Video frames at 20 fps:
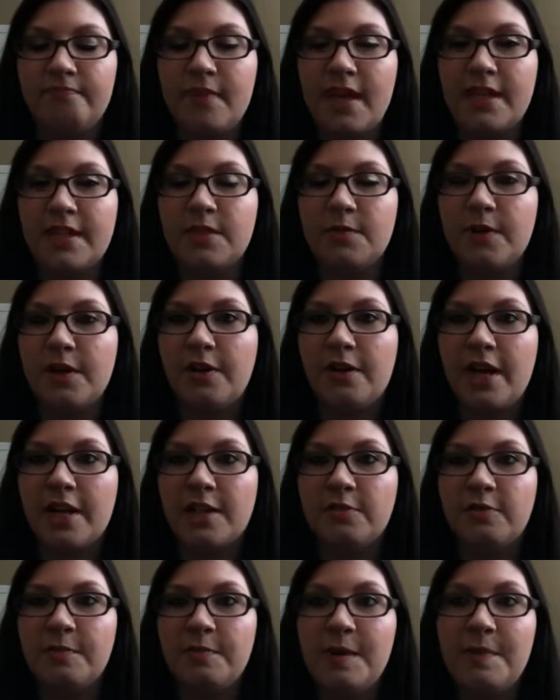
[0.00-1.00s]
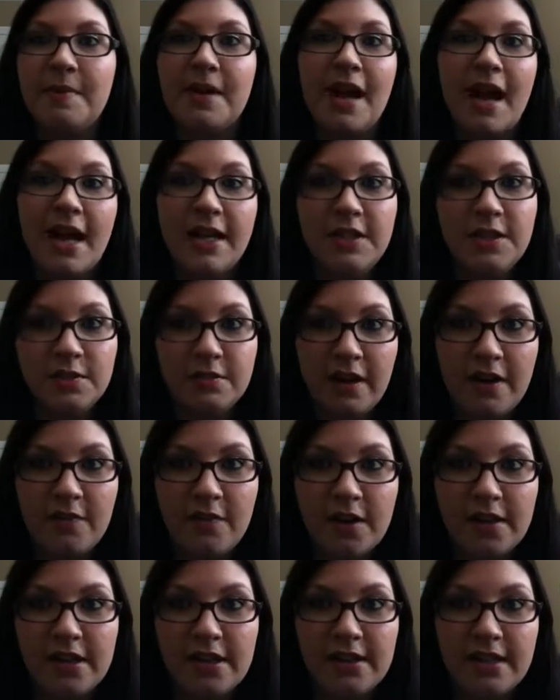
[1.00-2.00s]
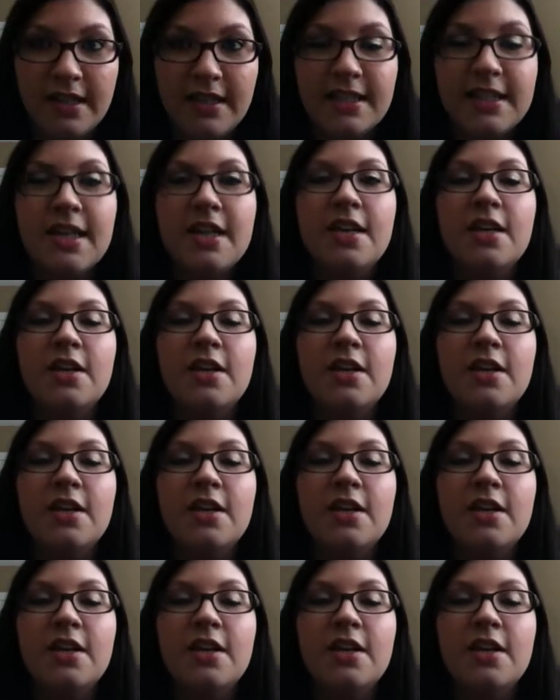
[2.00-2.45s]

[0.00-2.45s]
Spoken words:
as to what your answer would be, but I do have oily lids.